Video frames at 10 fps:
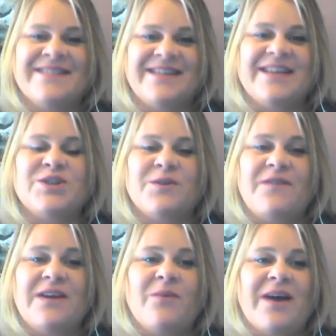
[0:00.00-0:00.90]
get your
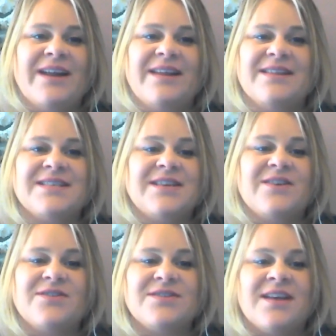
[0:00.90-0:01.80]
feet wet. And the
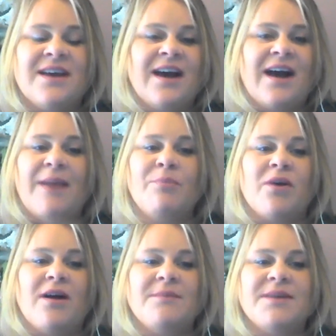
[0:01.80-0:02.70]
skills, I
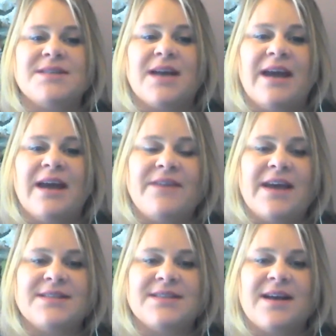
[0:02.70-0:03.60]
promise I have
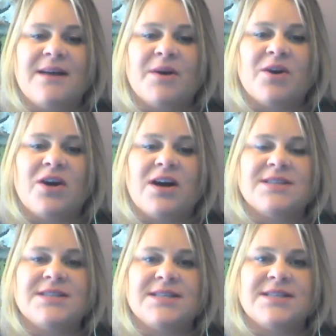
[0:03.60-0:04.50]
yet to come
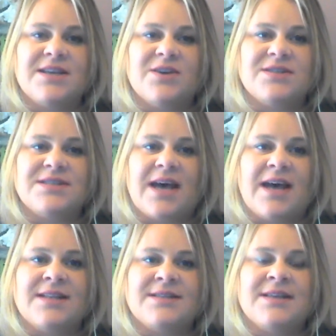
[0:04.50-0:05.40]
across the skill
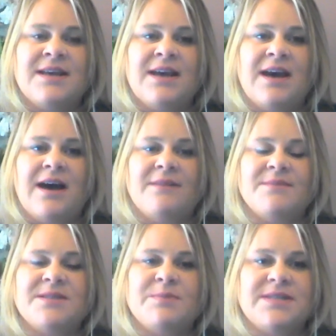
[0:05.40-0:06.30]
set,
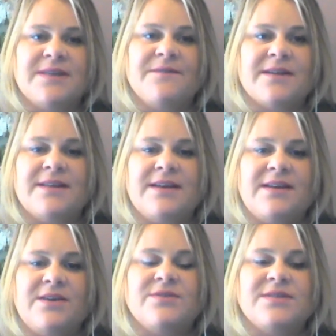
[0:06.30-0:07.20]
specifically
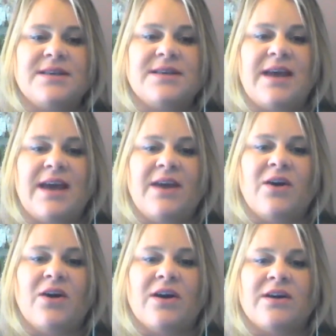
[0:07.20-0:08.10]
using the
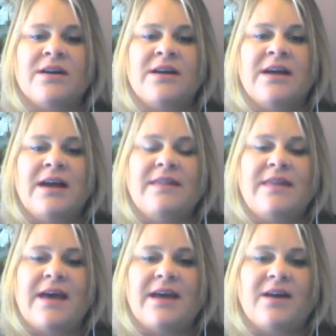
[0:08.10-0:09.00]
AR,
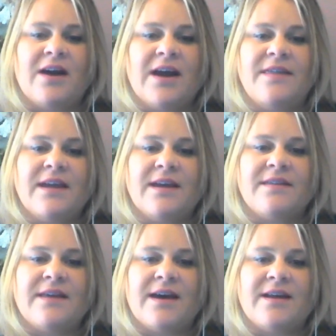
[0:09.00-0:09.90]
that I think
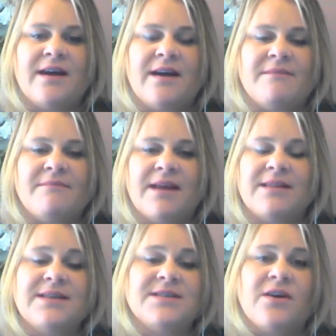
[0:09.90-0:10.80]
that
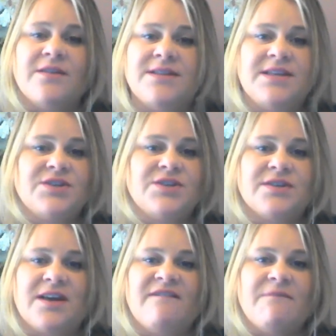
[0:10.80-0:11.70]
at least all the
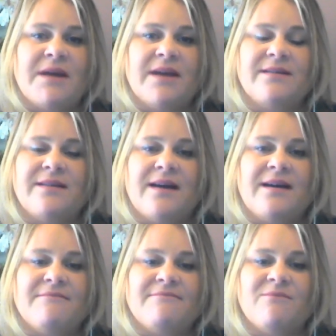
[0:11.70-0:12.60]
teachers I've met
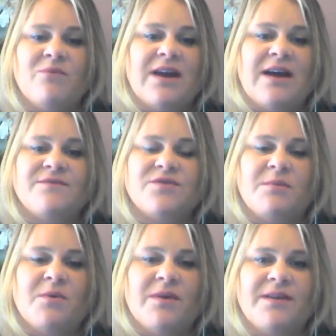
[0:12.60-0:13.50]
would have
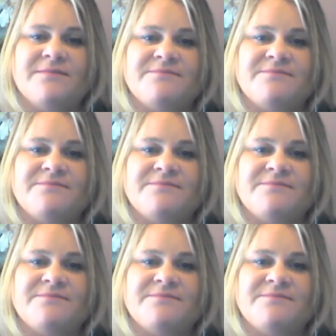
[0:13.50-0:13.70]
trouble with.